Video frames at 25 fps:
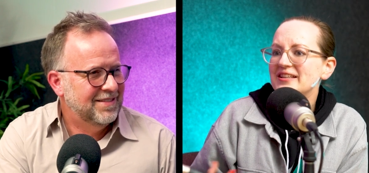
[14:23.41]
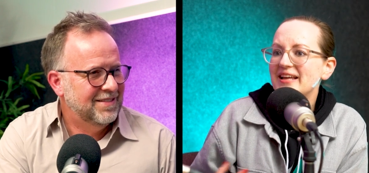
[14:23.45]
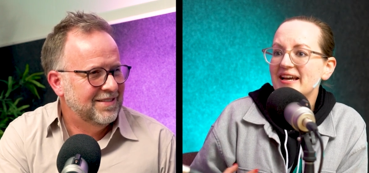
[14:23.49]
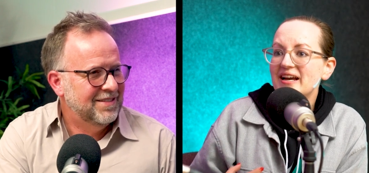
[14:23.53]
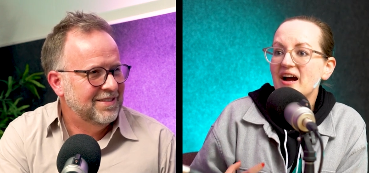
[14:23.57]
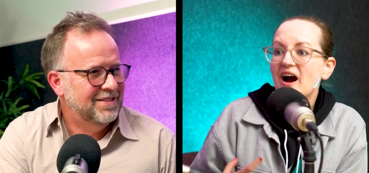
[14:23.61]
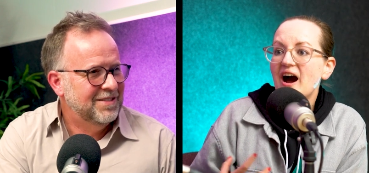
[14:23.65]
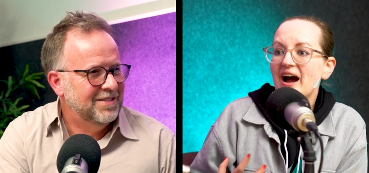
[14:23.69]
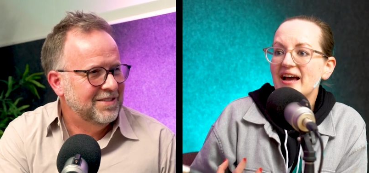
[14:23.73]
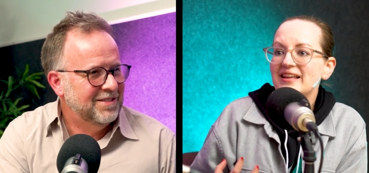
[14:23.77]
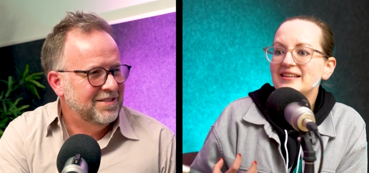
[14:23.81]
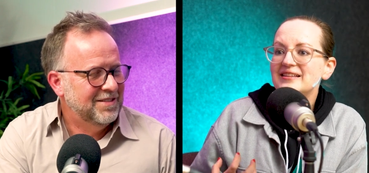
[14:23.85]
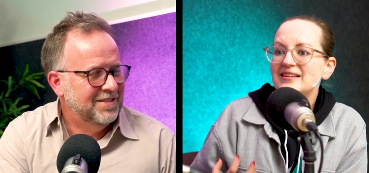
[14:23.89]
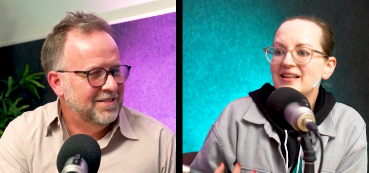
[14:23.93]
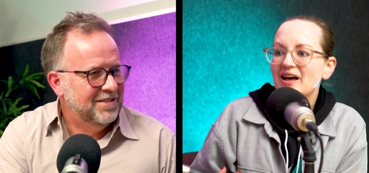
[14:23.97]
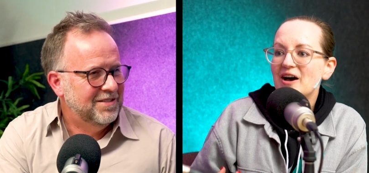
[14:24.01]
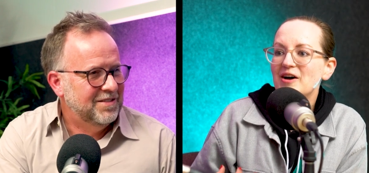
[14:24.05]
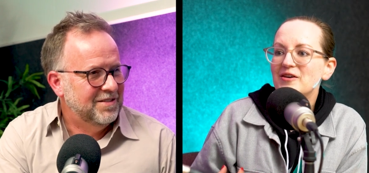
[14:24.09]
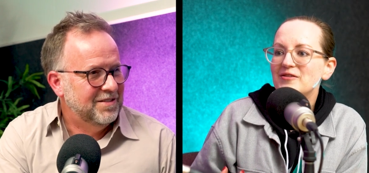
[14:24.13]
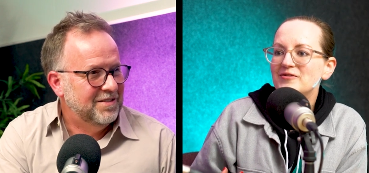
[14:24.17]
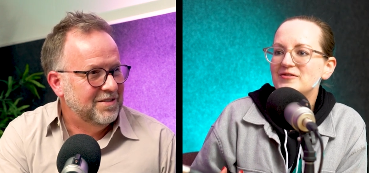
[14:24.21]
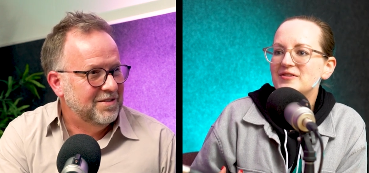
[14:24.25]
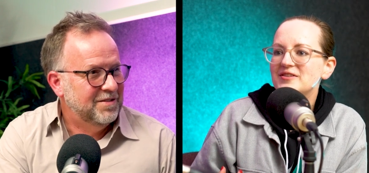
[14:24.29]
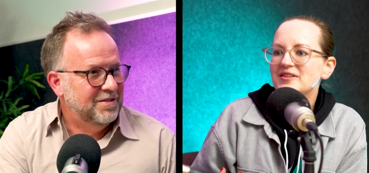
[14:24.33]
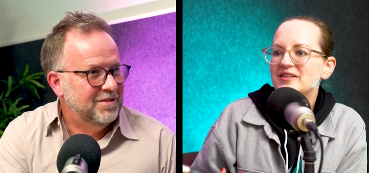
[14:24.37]
Speaker 1: Like I
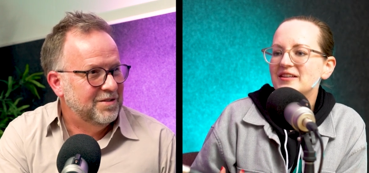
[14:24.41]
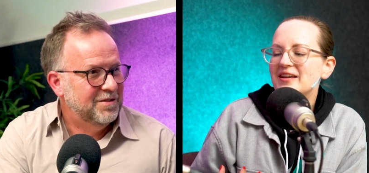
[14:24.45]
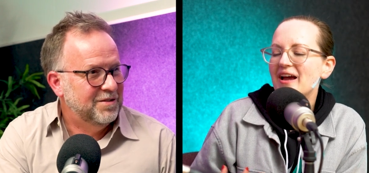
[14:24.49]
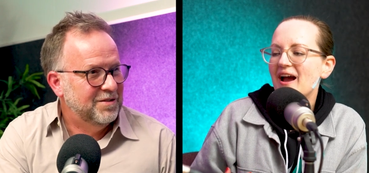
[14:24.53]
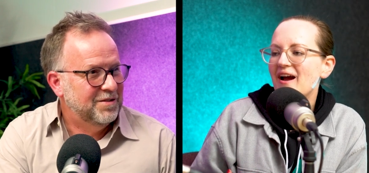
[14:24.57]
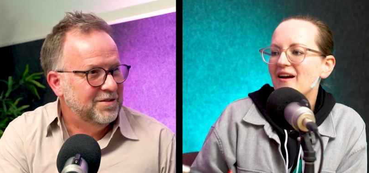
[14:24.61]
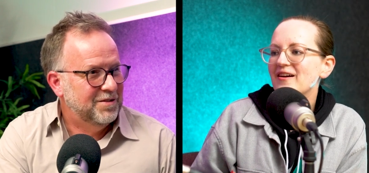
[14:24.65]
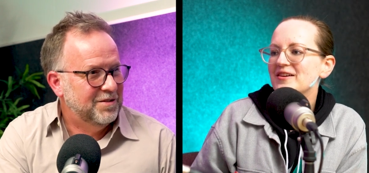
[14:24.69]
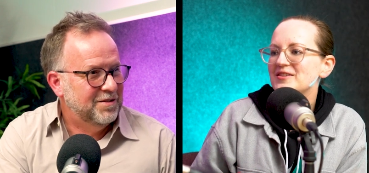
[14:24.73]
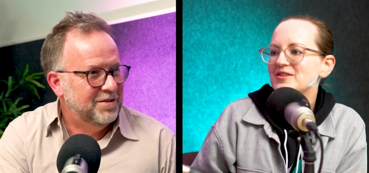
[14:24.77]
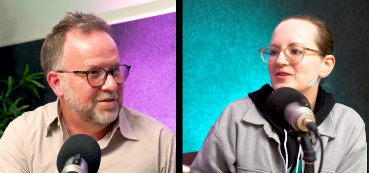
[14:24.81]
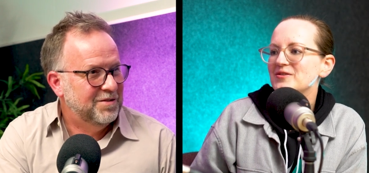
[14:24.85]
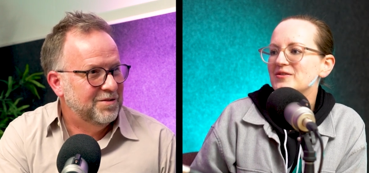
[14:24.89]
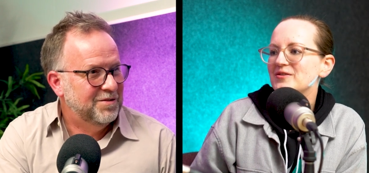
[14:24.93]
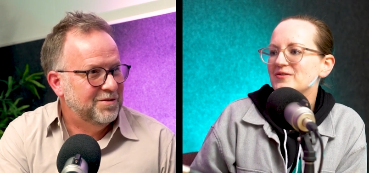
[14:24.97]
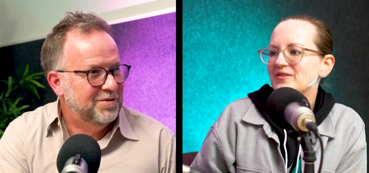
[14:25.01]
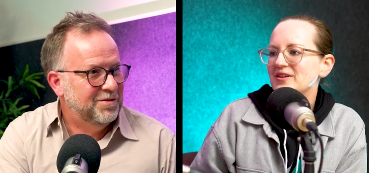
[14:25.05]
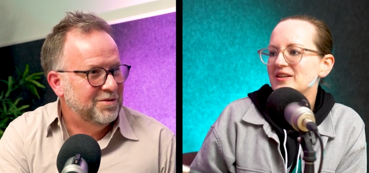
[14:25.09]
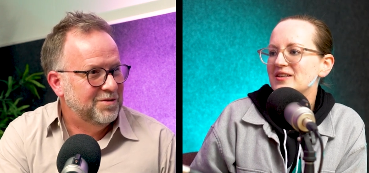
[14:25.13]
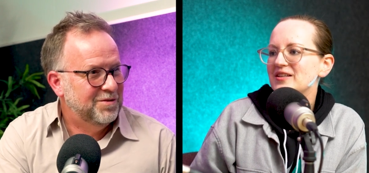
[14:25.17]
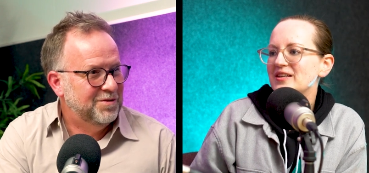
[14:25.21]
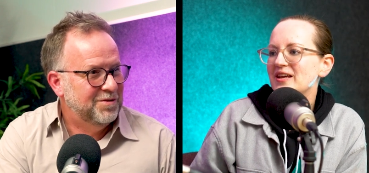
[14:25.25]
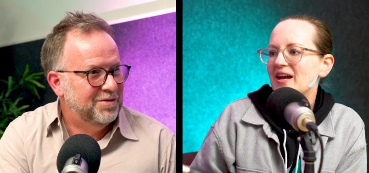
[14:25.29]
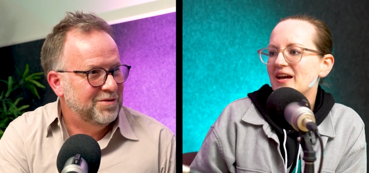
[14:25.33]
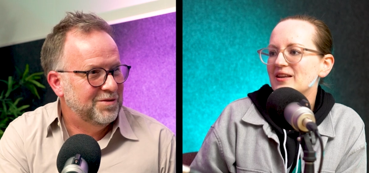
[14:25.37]
loved the character of
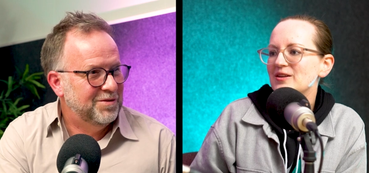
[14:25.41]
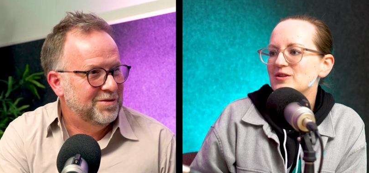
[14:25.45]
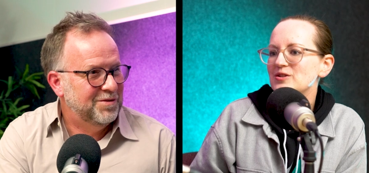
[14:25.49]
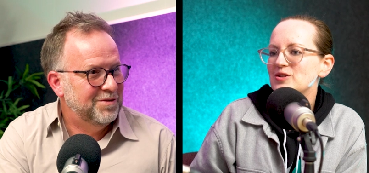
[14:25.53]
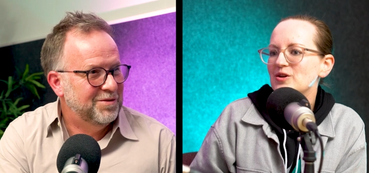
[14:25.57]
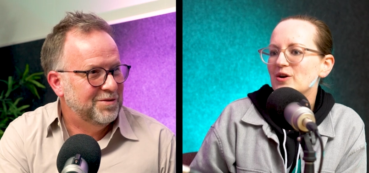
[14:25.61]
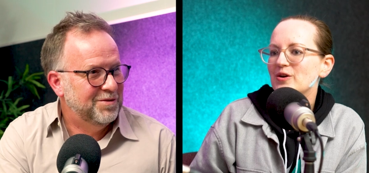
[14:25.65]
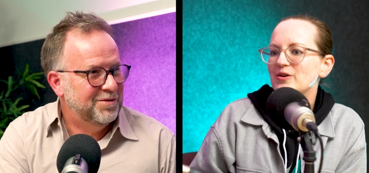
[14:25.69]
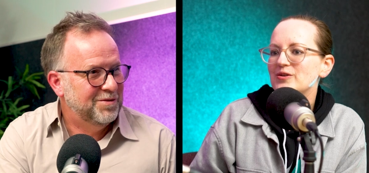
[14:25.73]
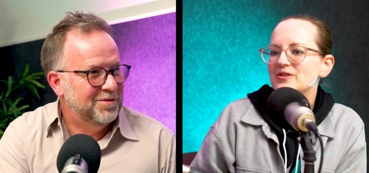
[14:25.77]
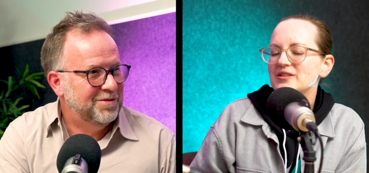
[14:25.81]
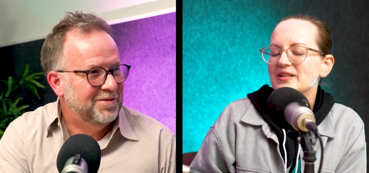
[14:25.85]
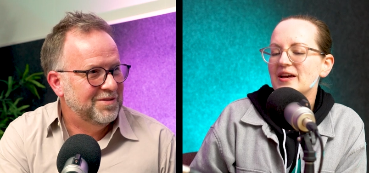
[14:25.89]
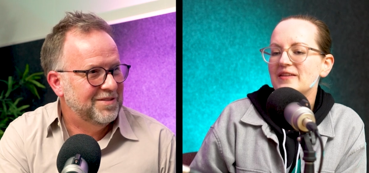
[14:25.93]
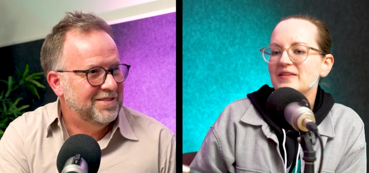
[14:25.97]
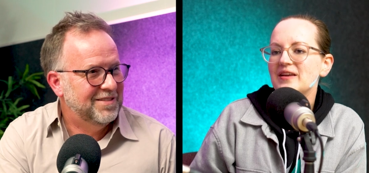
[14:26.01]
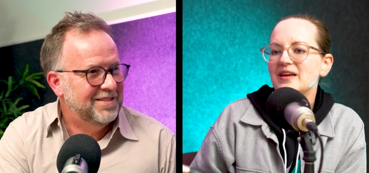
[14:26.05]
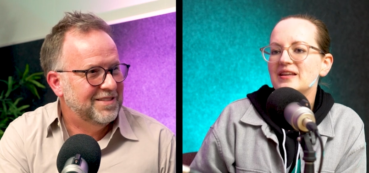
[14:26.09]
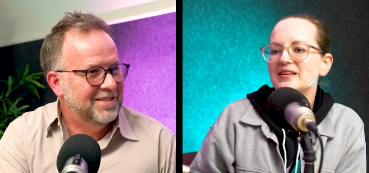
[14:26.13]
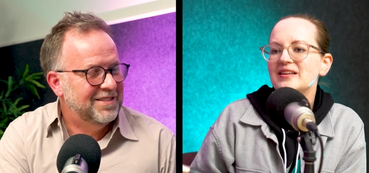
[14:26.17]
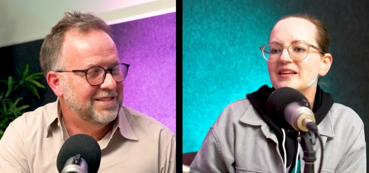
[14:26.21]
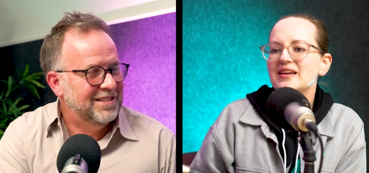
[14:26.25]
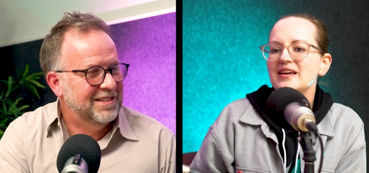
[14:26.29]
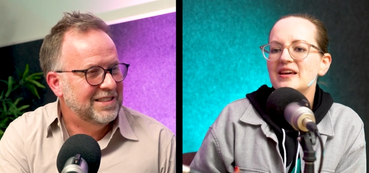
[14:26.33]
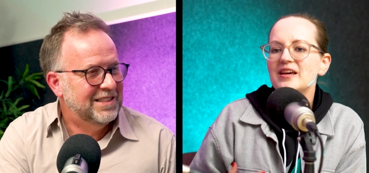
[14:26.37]
Indiana Jones. And
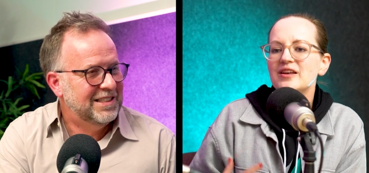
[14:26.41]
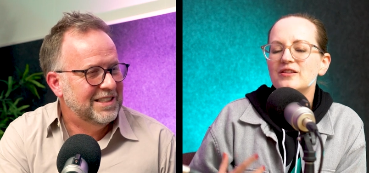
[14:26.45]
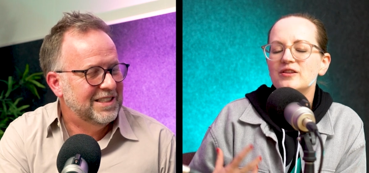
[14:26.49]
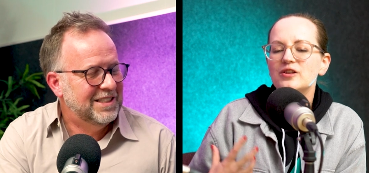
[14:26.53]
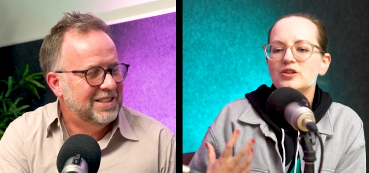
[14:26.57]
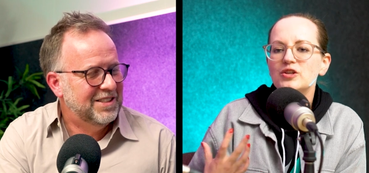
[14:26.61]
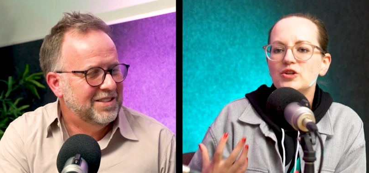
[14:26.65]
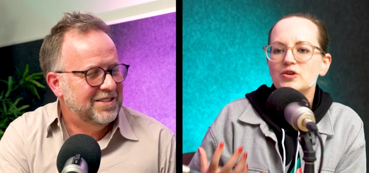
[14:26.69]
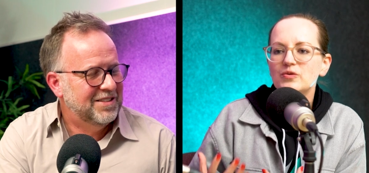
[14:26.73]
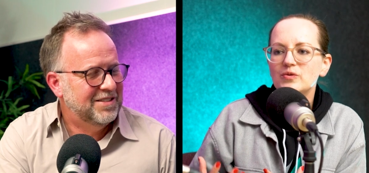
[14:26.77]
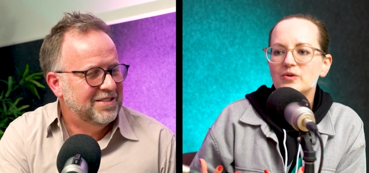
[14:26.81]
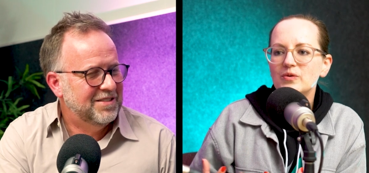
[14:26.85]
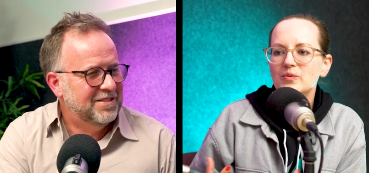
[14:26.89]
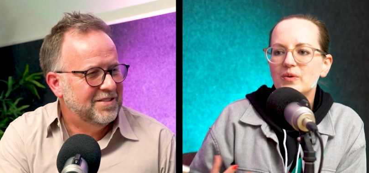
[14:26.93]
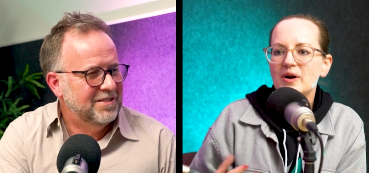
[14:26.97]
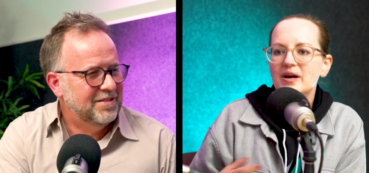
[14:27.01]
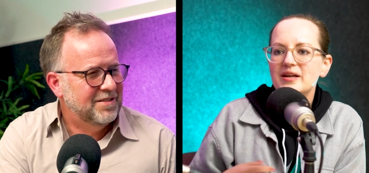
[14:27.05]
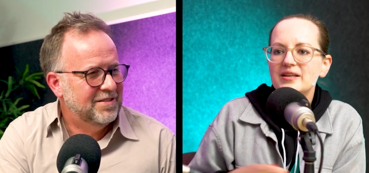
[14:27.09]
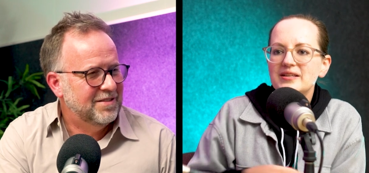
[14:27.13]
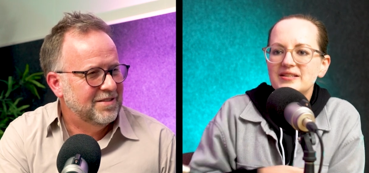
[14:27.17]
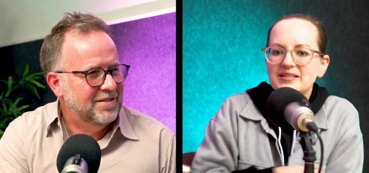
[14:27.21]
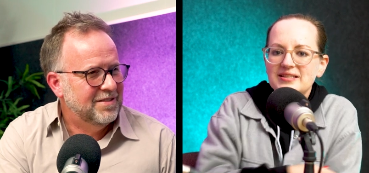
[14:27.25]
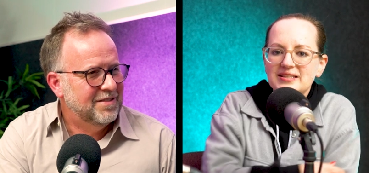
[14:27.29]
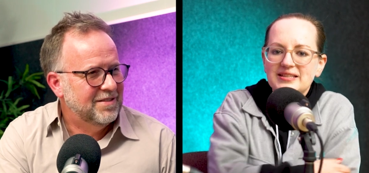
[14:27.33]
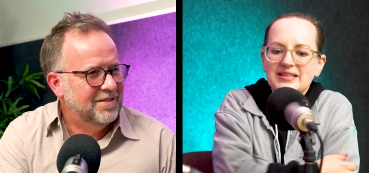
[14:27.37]
then the newer
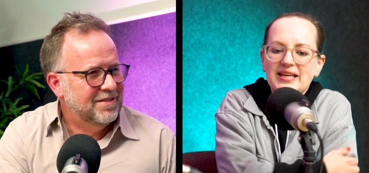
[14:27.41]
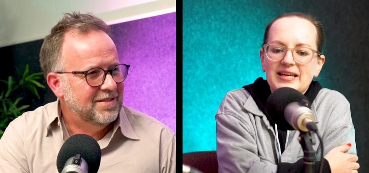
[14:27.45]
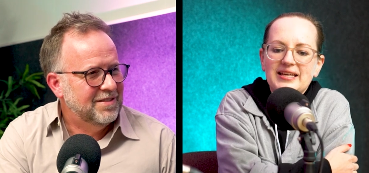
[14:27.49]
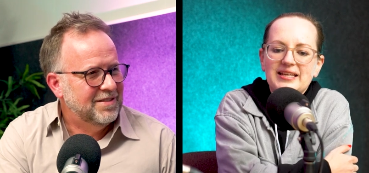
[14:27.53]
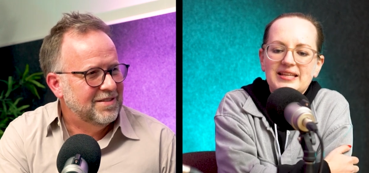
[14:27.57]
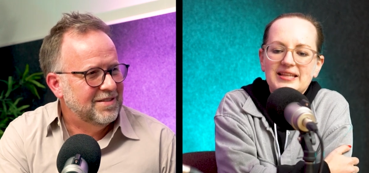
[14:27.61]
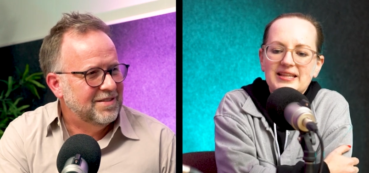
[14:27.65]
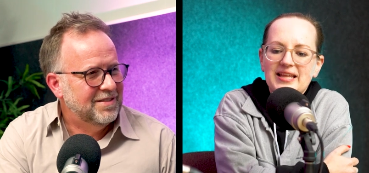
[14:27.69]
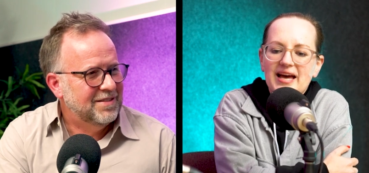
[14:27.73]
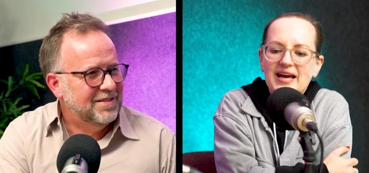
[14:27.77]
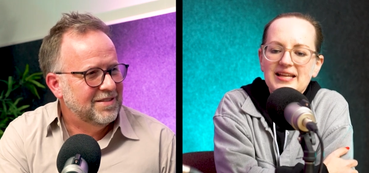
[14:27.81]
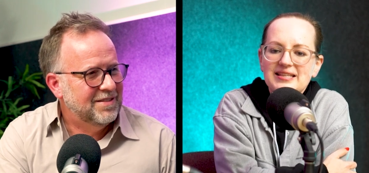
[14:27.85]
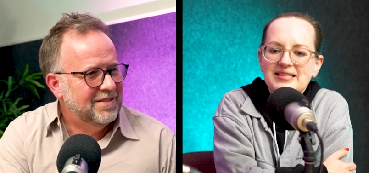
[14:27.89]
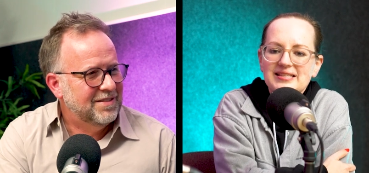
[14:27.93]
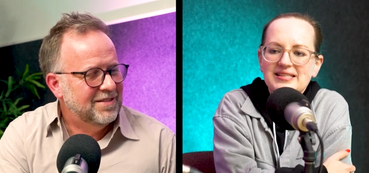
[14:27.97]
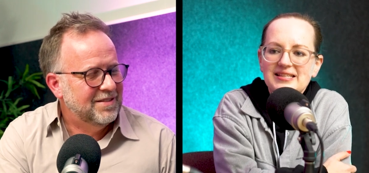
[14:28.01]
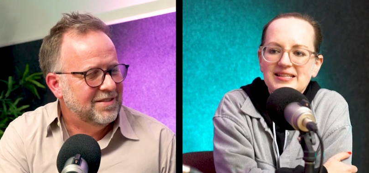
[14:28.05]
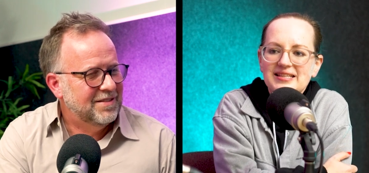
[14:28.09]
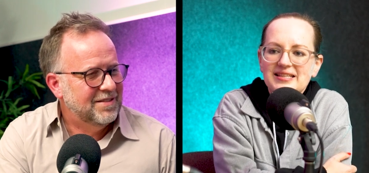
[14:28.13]
ones, like that's